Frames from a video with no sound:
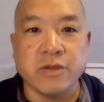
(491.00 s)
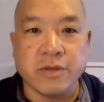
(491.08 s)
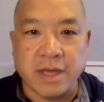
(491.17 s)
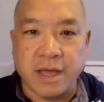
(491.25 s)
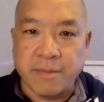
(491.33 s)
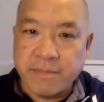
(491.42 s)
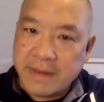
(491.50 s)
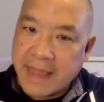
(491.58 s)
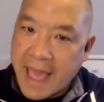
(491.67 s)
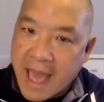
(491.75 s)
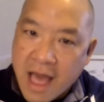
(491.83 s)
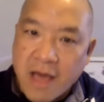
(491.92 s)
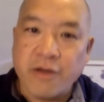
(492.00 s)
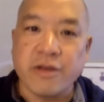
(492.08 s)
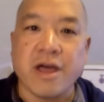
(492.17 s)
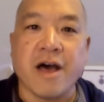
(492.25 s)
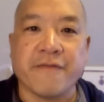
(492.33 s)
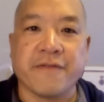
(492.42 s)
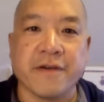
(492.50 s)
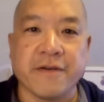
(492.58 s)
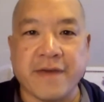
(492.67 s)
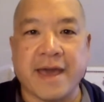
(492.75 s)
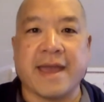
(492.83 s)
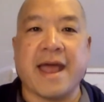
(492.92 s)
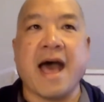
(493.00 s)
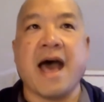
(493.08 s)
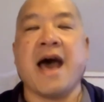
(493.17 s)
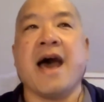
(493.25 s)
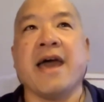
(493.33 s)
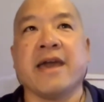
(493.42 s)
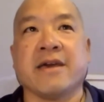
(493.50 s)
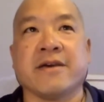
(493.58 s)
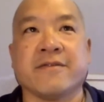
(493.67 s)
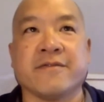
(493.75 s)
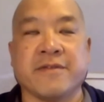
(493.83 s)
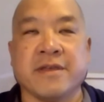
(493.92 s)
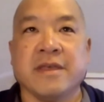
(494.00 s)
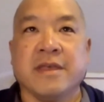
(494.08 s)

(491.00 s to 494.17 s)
do you come down off of that high of